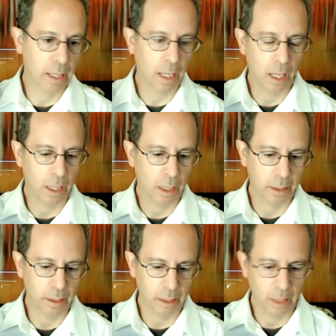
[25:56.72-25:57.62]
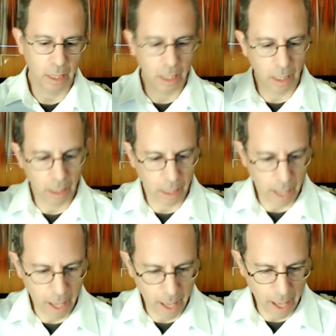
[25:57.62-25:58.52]
People are tired
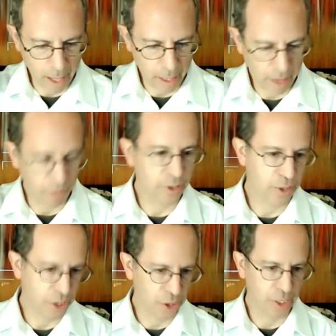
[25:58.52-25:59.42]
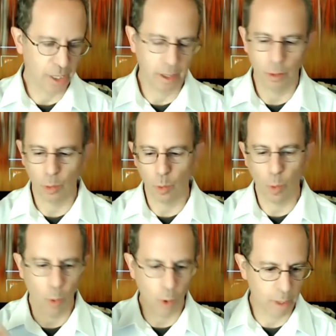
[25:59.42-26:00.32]
and they want to have more
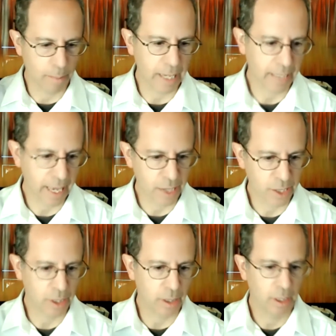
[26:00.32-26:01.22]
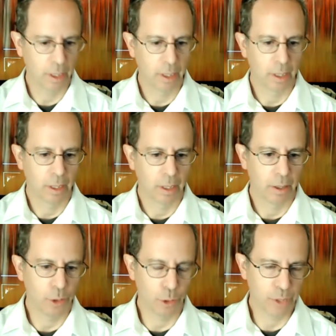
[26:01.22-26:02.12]
control over their
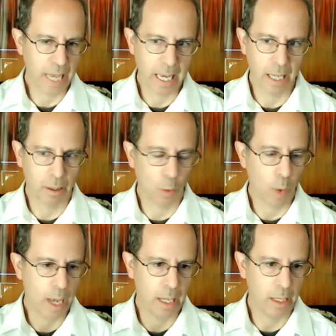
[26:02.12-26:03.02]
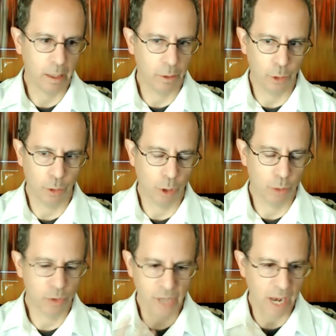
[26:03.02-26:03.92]
own wellness. And this is something
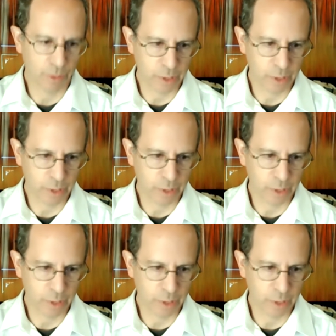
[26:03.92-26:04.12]
that gives